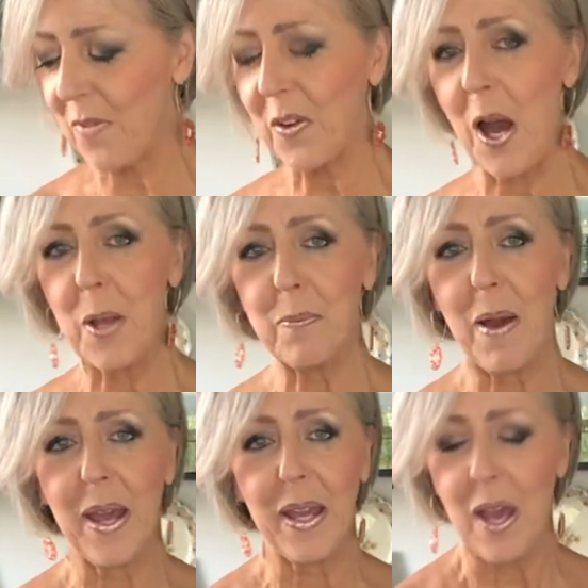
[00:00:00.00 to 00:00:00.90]
I've got
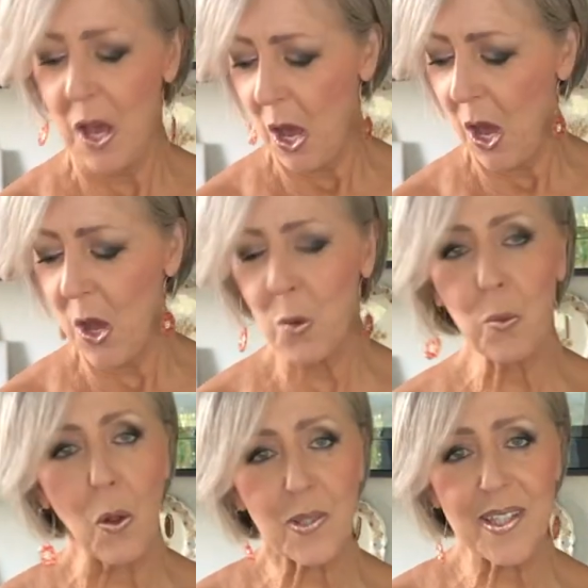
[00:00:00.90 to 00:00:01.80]
my
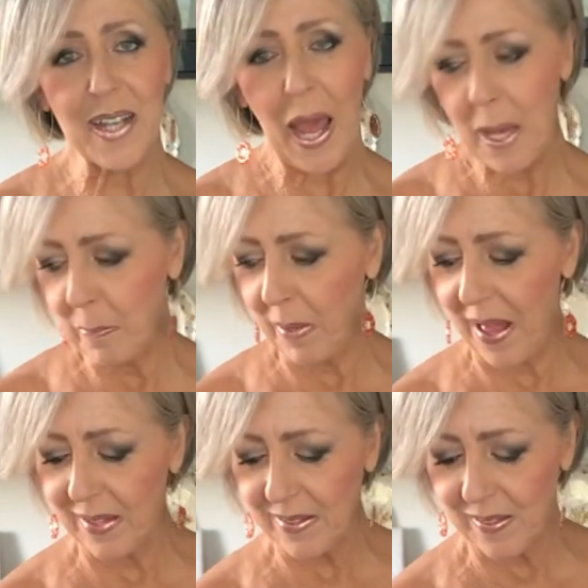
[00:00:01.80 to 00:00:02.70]
roasted
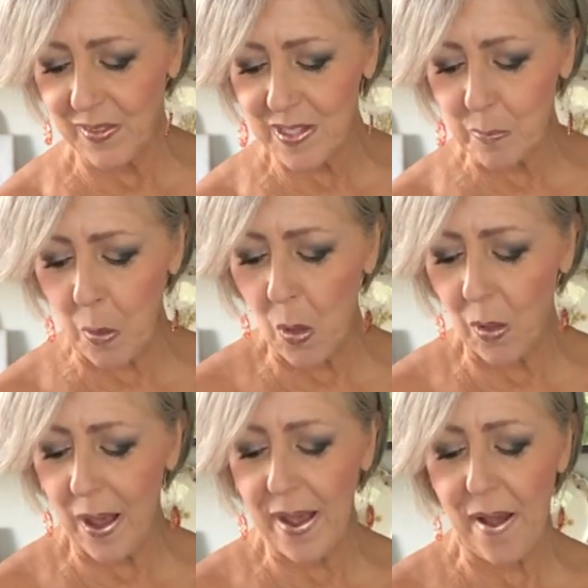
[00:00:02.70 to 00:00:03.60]
eggplant in this
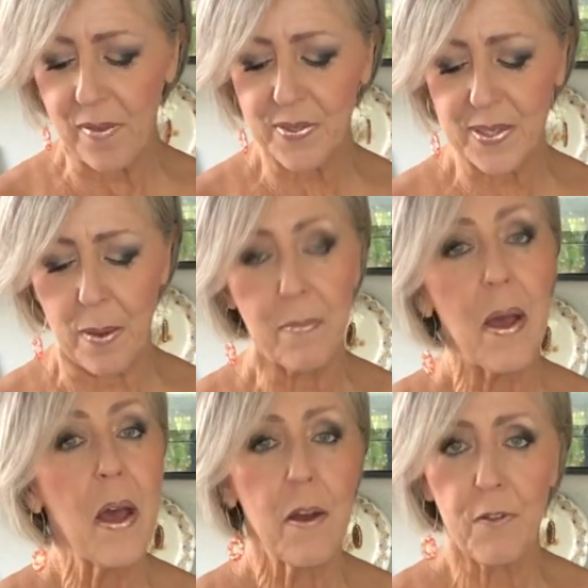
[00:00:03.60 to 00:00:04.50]
bowl. I have some
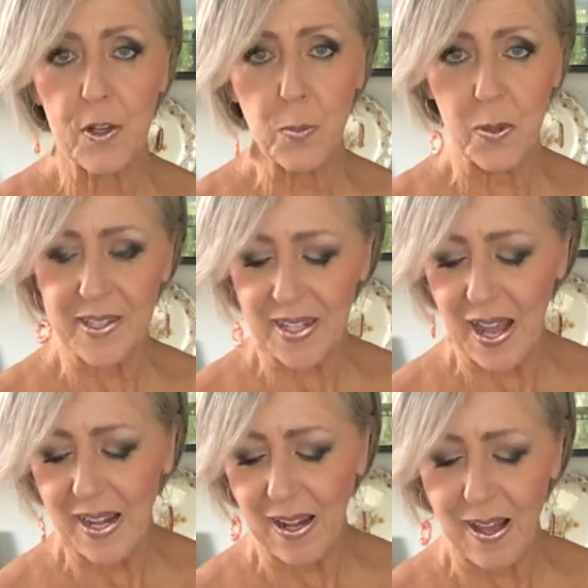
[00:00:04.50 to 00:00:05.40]
fresh
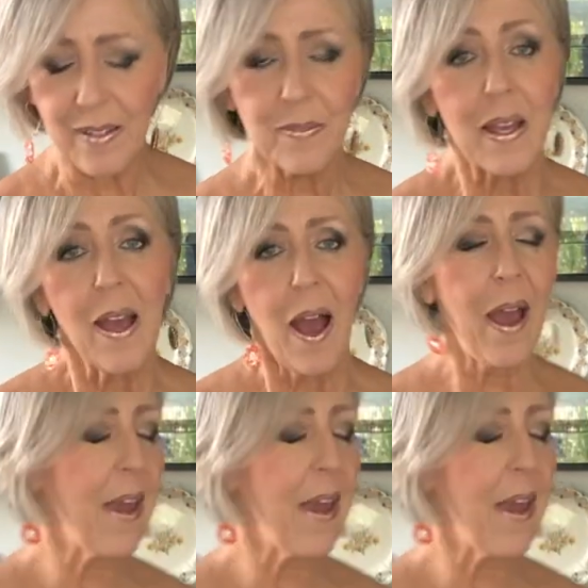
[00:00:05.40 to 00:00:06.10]
mozzarella. I